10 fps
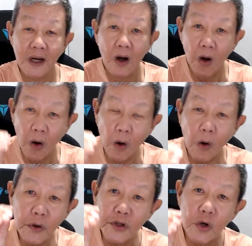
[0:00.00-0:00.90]
All
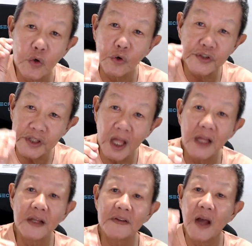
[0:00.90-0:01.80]
the good
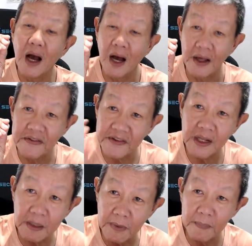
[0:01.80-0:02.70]
things I said
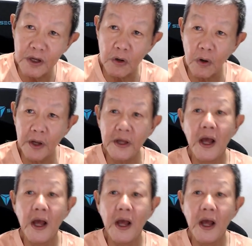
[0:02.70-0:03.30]
about Bitcoin